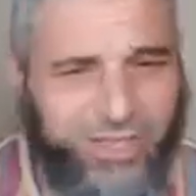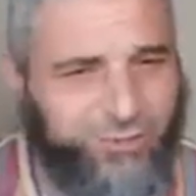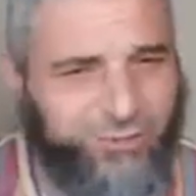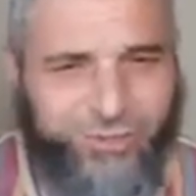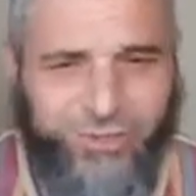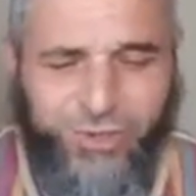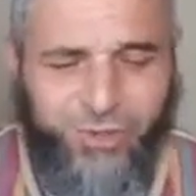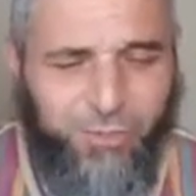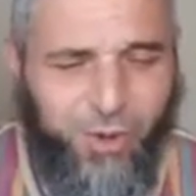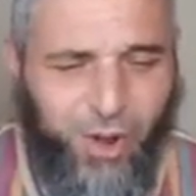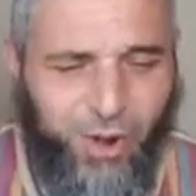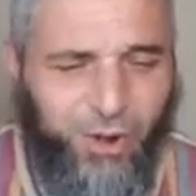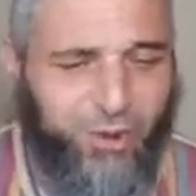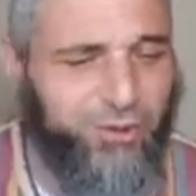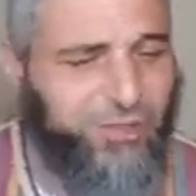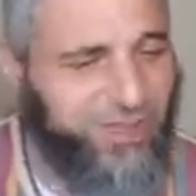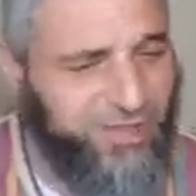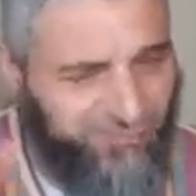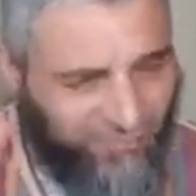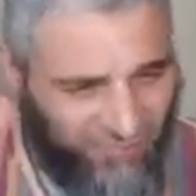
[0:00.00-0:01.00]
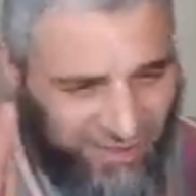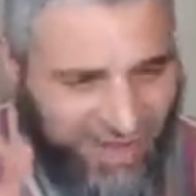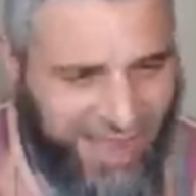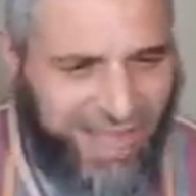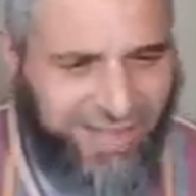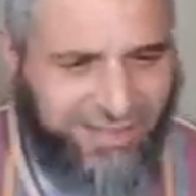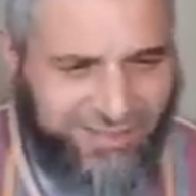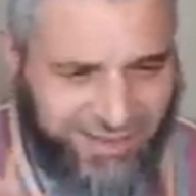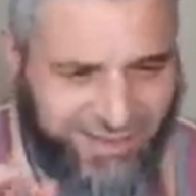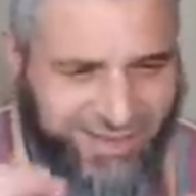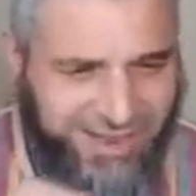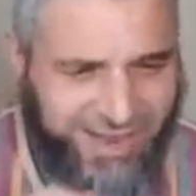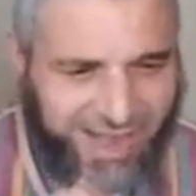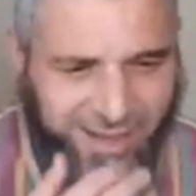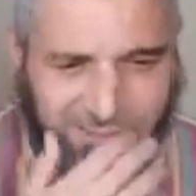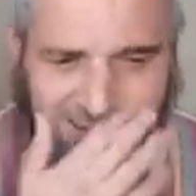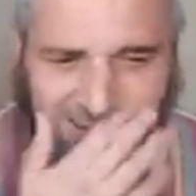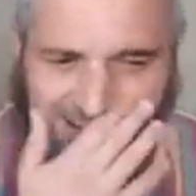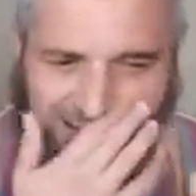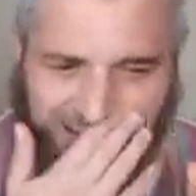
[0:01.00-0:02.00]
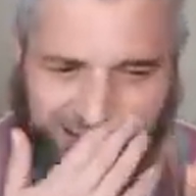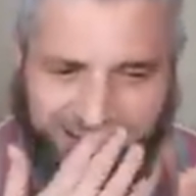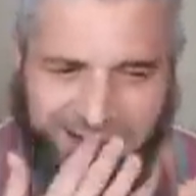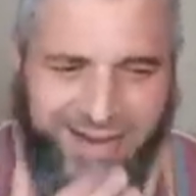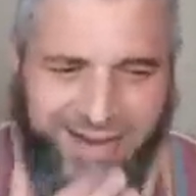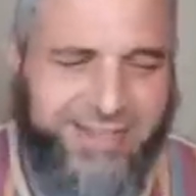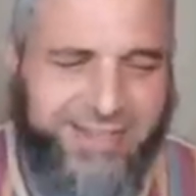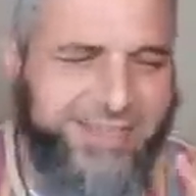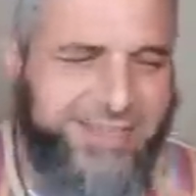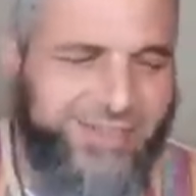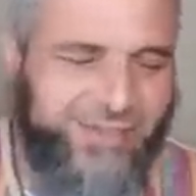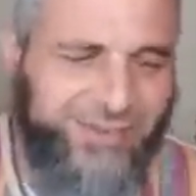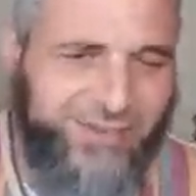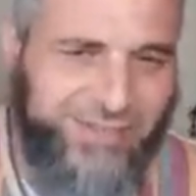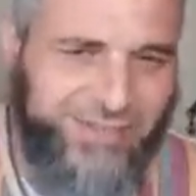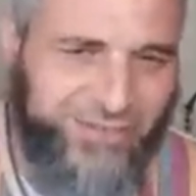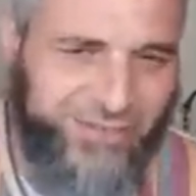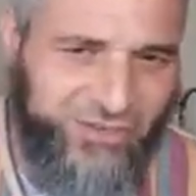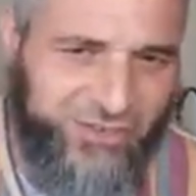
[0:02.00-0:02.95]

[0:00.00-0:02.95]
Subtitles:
tomorrow. They've got to come and listen to this,